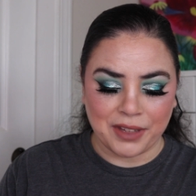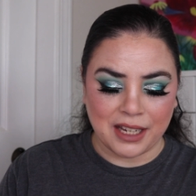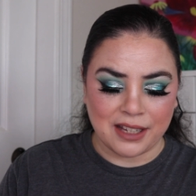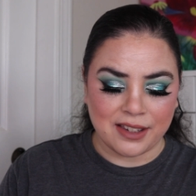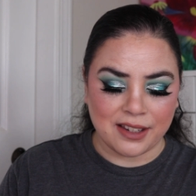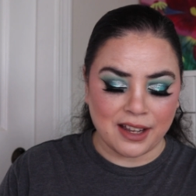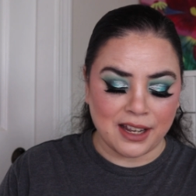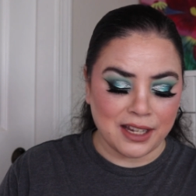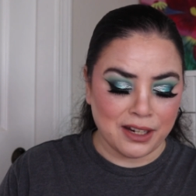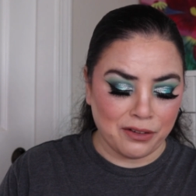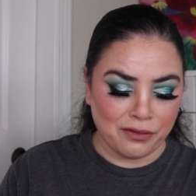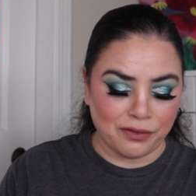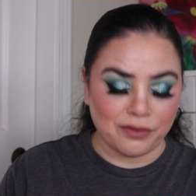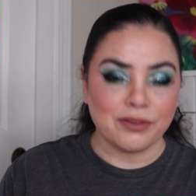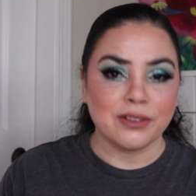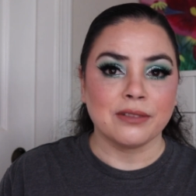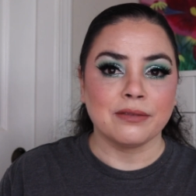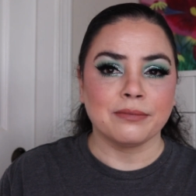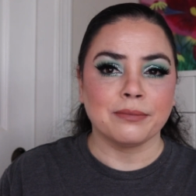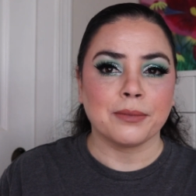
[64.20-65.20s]
It's kind
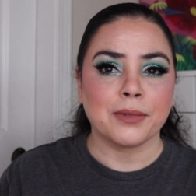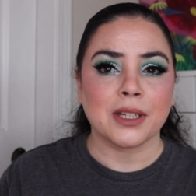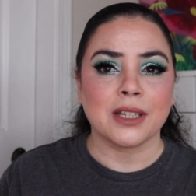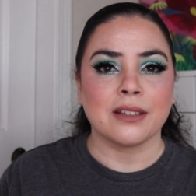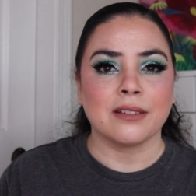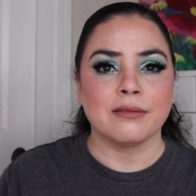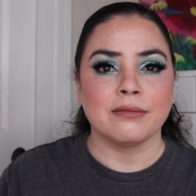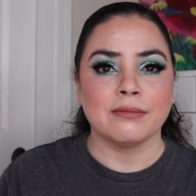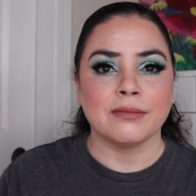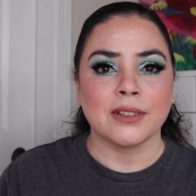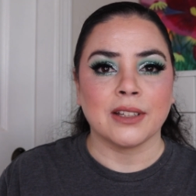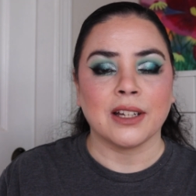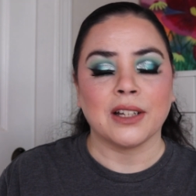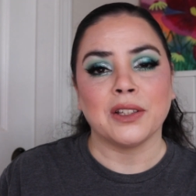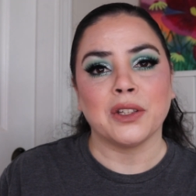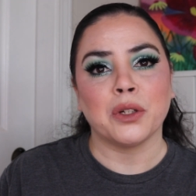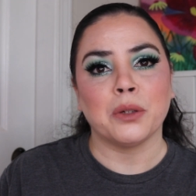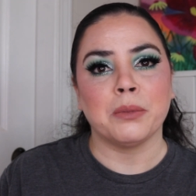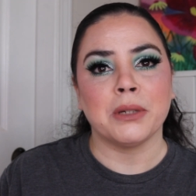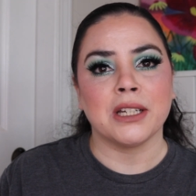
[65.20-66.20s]
of a
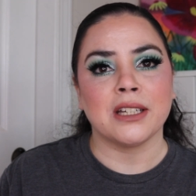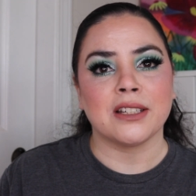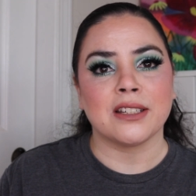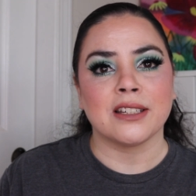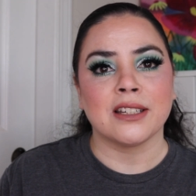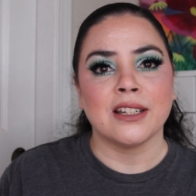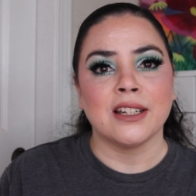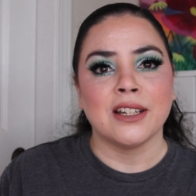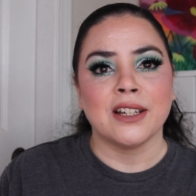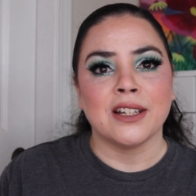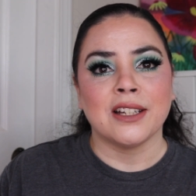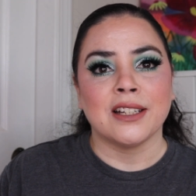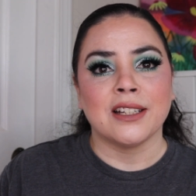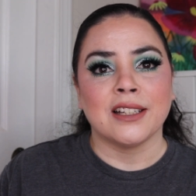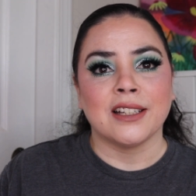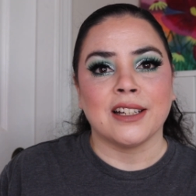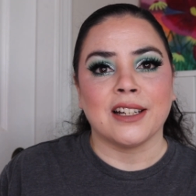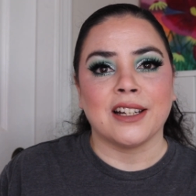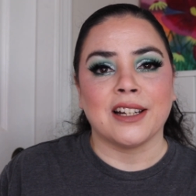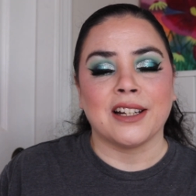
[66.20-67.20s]
little bit
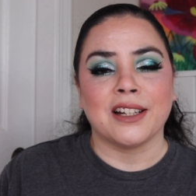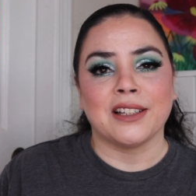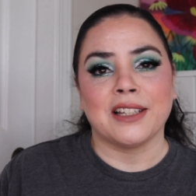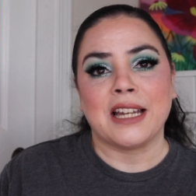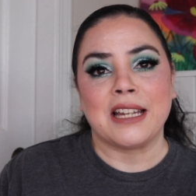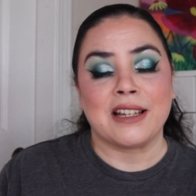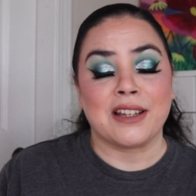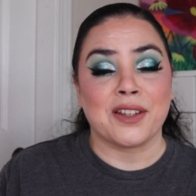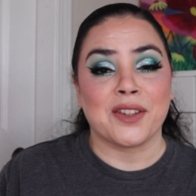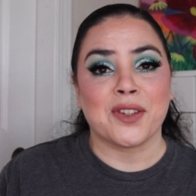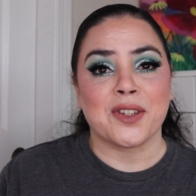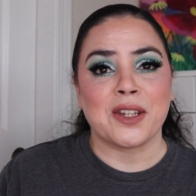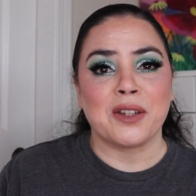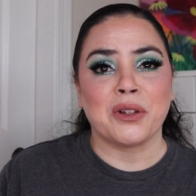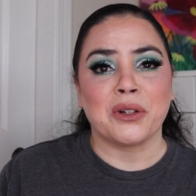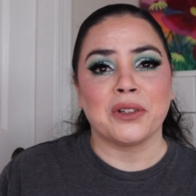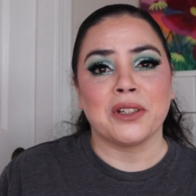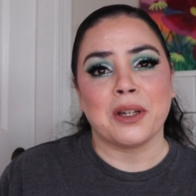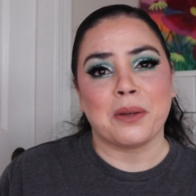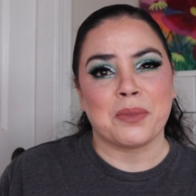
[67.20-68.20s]
uh, like
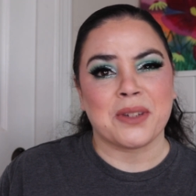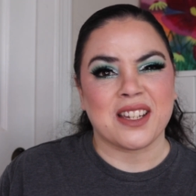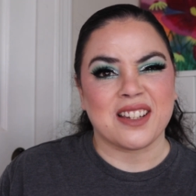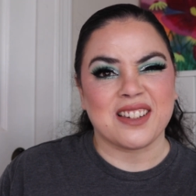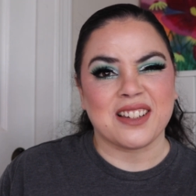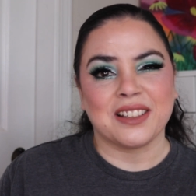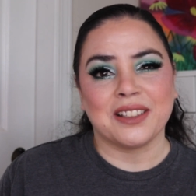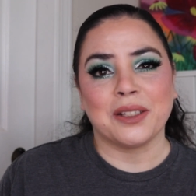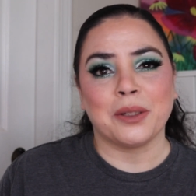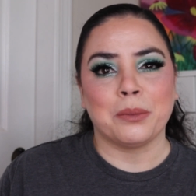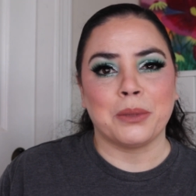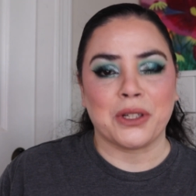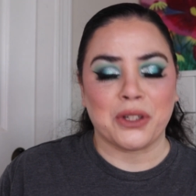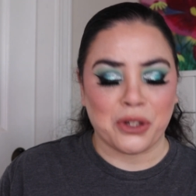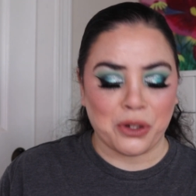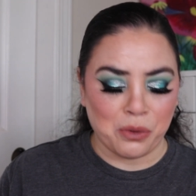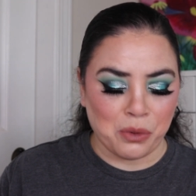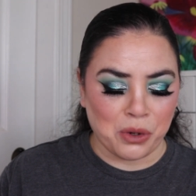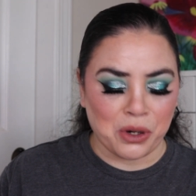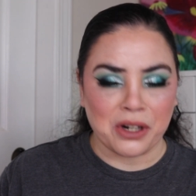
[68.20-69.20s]
concealer lips. That's a little bit
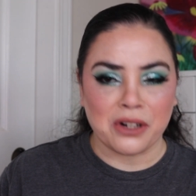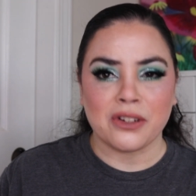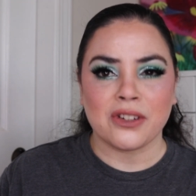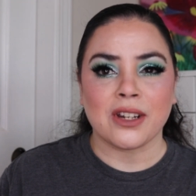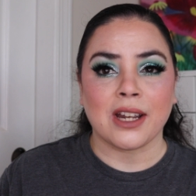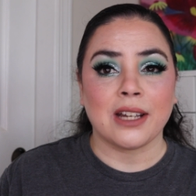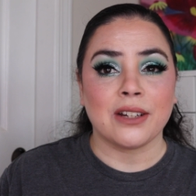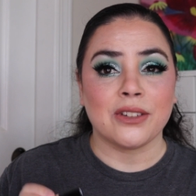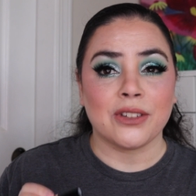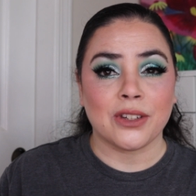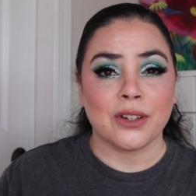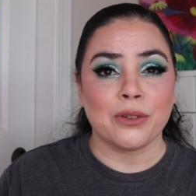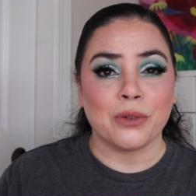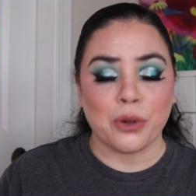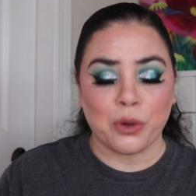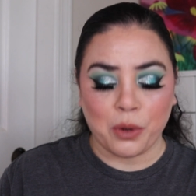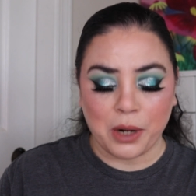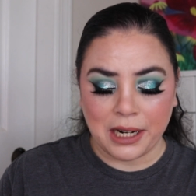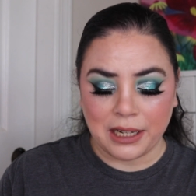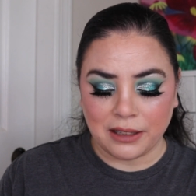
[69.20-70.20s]
too orange. I
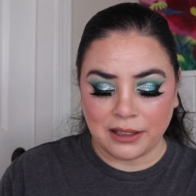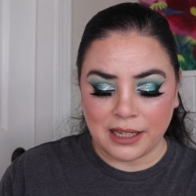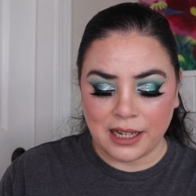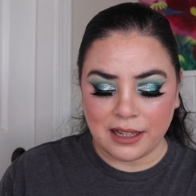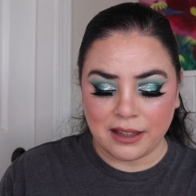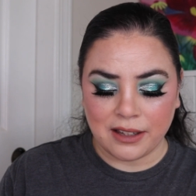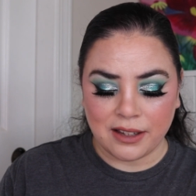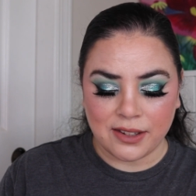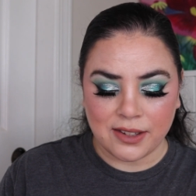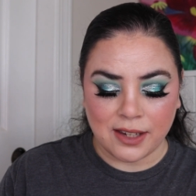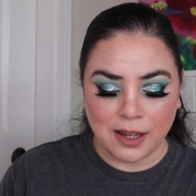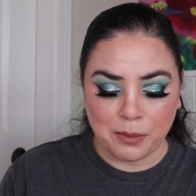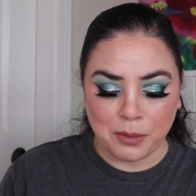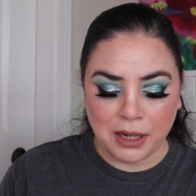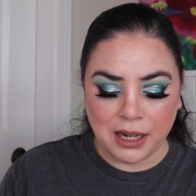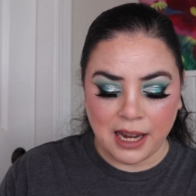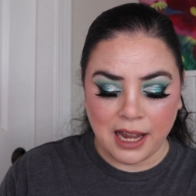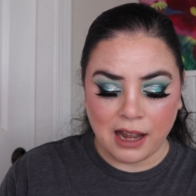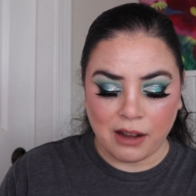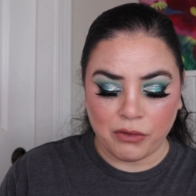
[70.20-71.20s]
don't quite like this. I'm
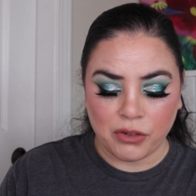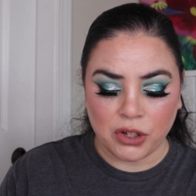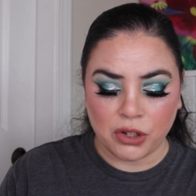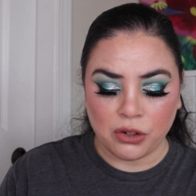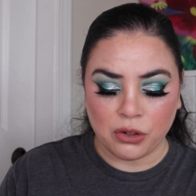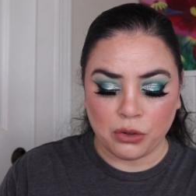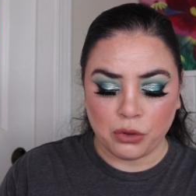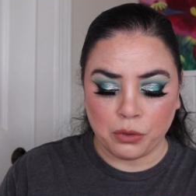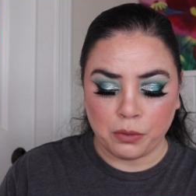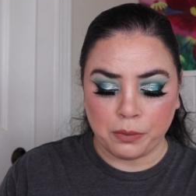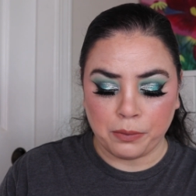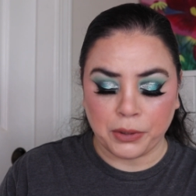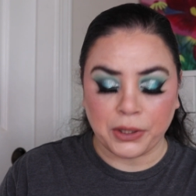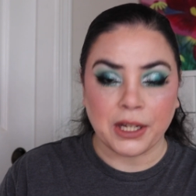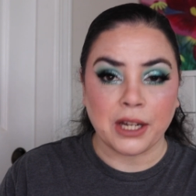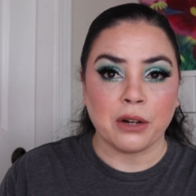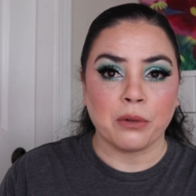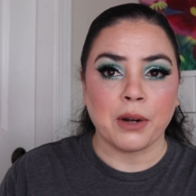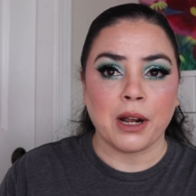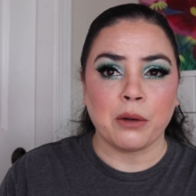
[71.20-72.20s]
going to have to
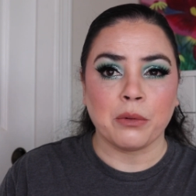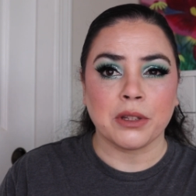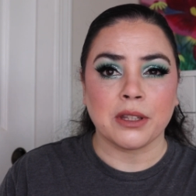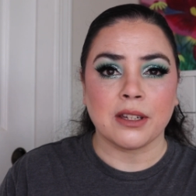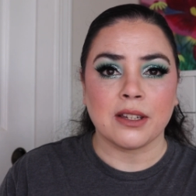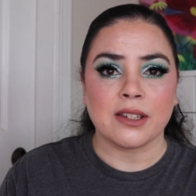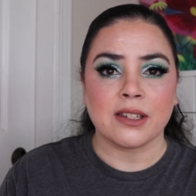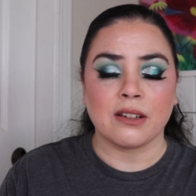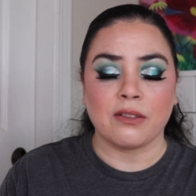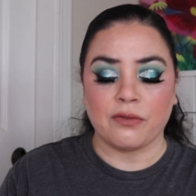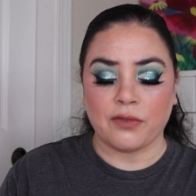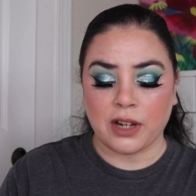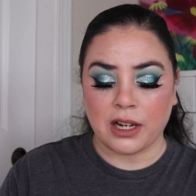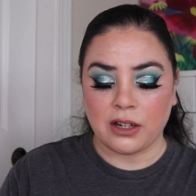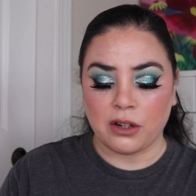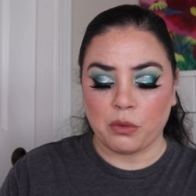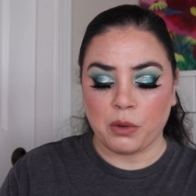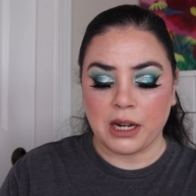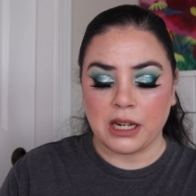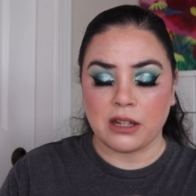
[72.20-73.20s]
play around with this and
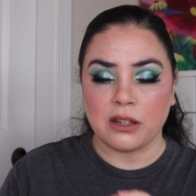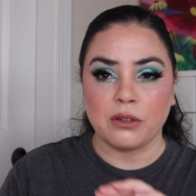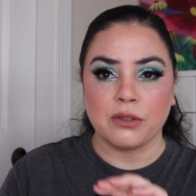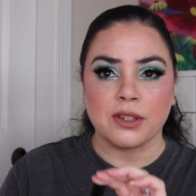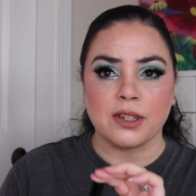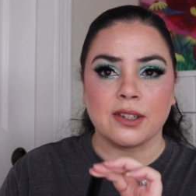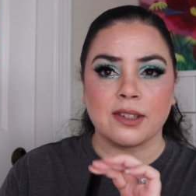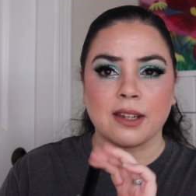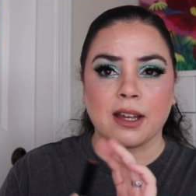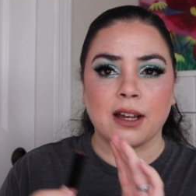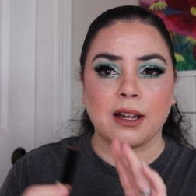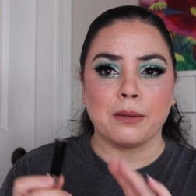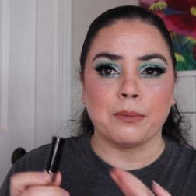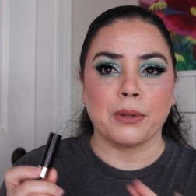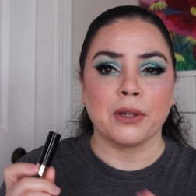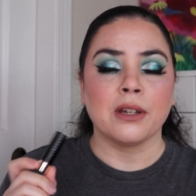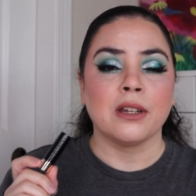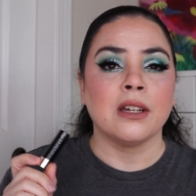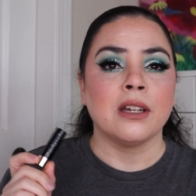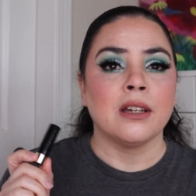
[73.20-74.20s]
find a way to use this up.